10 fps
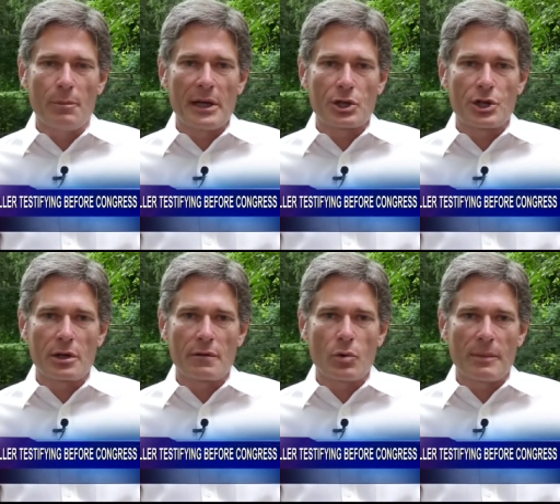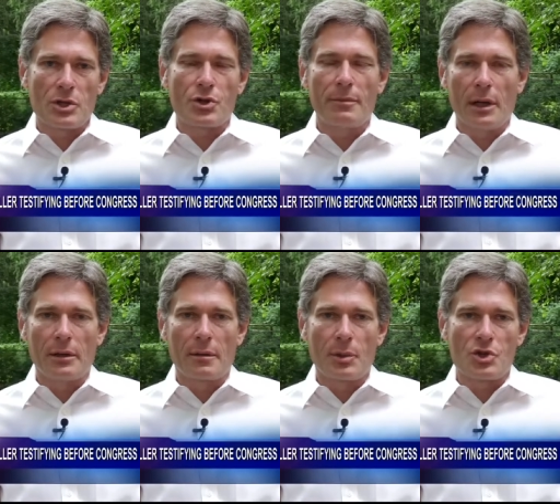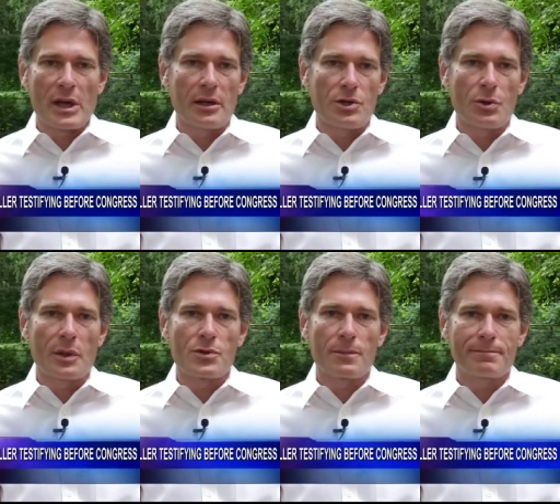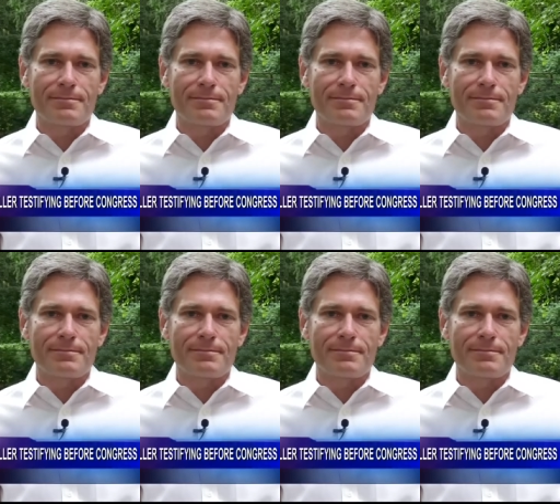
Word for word: picture of what Mr. Mueller presented to us.